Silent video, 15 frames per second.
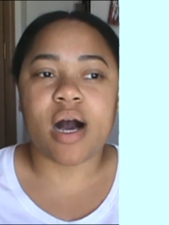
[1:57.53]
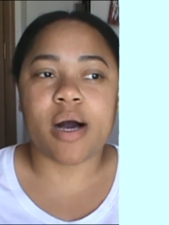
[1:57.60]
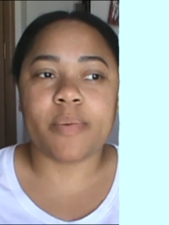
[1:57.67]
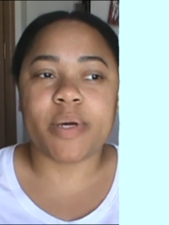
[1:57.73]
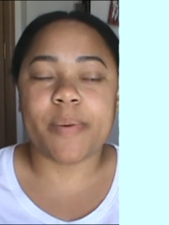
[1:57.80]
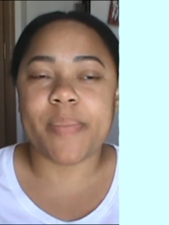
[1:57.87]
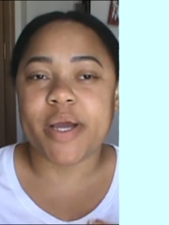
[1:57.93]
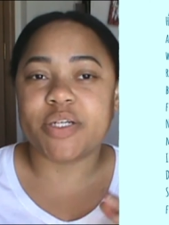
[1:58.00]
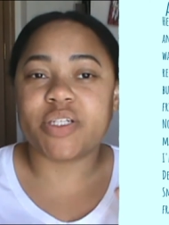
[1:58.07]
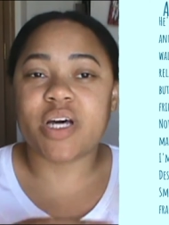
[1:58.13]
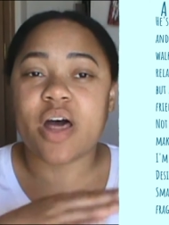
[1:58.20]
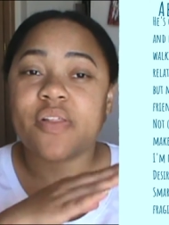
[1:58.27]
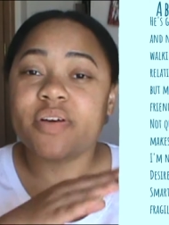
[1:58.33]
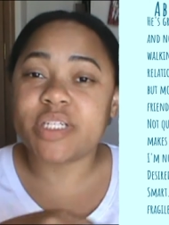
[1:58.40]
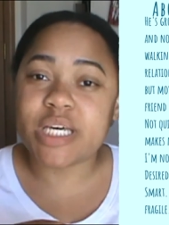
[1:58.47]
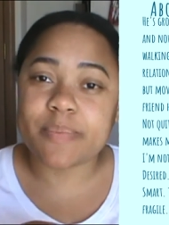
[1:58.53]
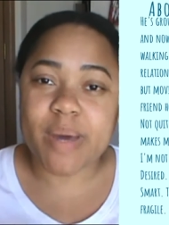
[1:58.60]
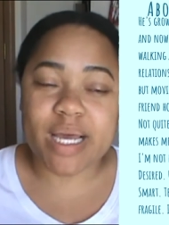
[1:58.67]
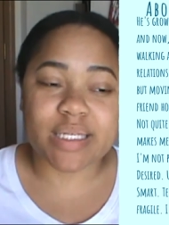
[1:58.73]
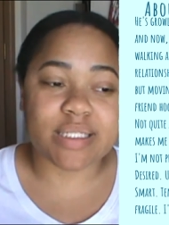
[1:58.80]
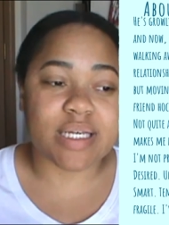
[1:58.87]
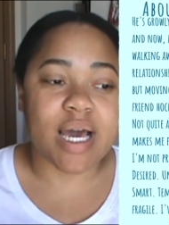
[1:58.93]
compared to the other
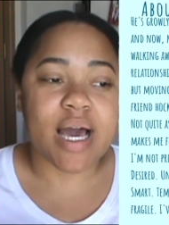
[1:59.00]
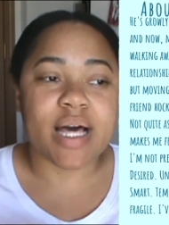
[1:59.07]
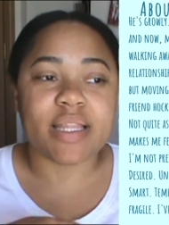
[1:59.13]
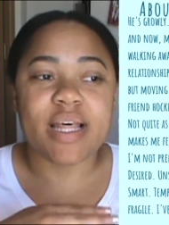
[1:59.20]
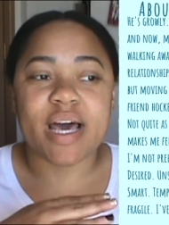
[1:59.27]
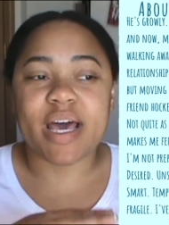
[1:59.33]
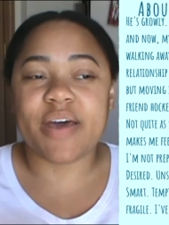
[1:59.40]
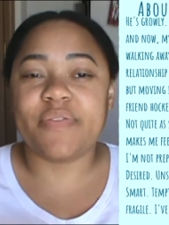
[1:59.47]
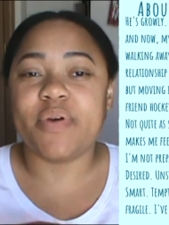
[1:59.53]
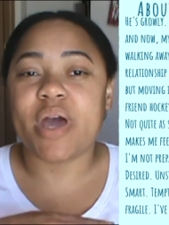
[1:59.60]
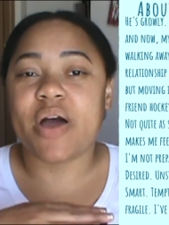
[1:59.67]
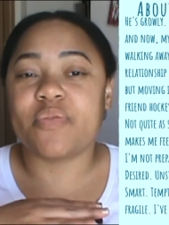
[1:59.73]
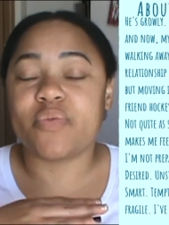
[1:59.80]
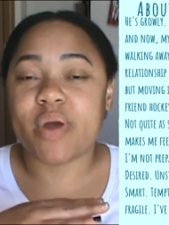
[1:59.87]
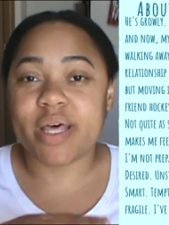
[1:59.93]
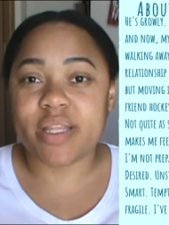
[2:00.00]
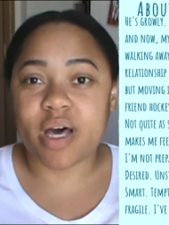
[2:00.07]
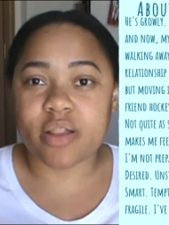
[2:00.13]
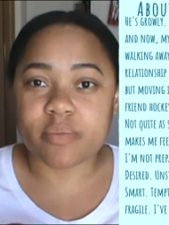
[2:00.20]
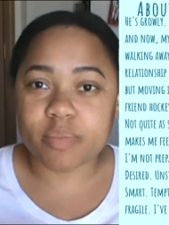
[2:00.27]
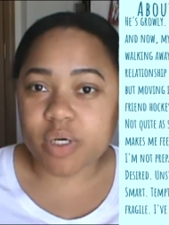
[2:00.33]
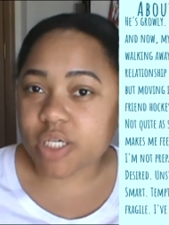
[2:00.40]
teammates, that if you have read the
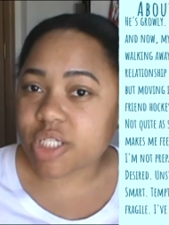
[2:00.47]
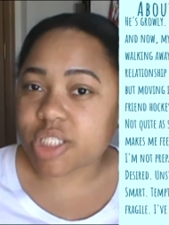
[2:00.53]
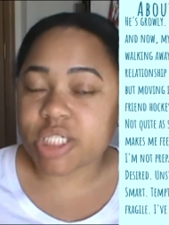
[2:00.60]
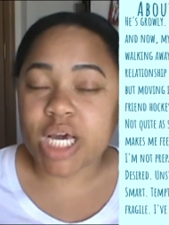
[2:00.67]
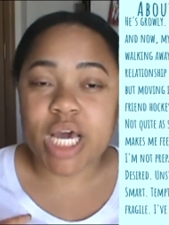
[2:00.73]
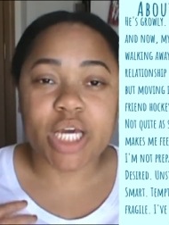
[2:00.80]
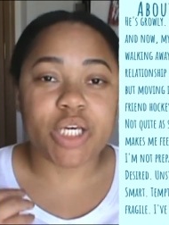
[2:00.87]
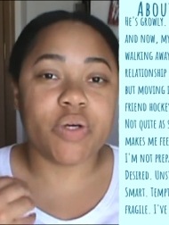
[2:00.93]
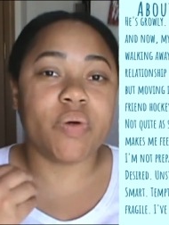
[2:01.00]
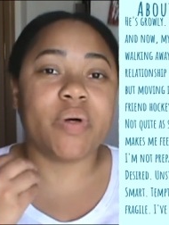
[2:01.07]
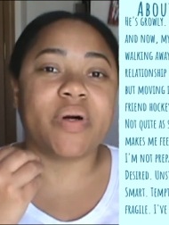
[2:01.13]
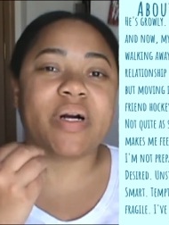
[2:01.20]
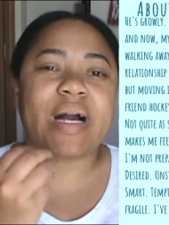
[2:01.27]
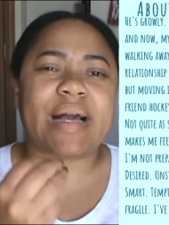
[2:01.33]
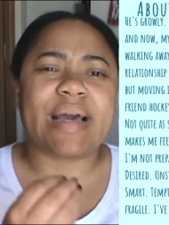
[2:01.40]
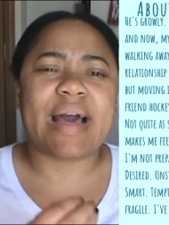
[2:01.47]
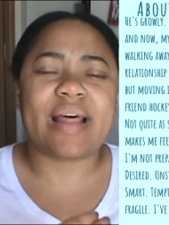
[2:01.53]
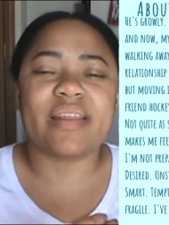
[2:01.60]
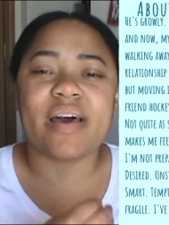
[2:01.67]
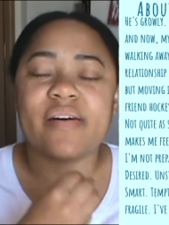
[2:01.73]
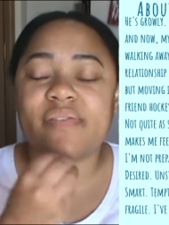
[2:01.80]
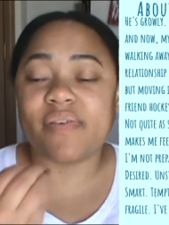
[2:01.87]
other books, you will get
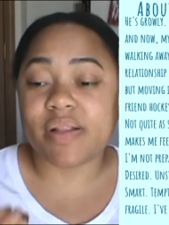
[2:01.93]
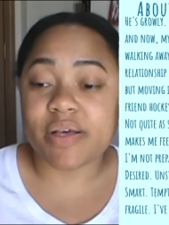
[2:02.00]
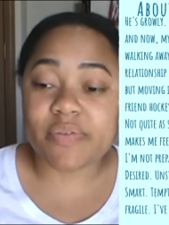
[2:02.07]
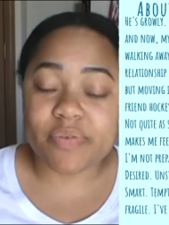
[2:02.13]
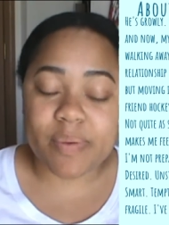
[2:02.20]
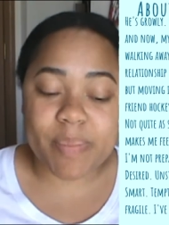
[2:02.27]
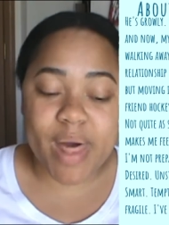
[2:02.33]
that feeling from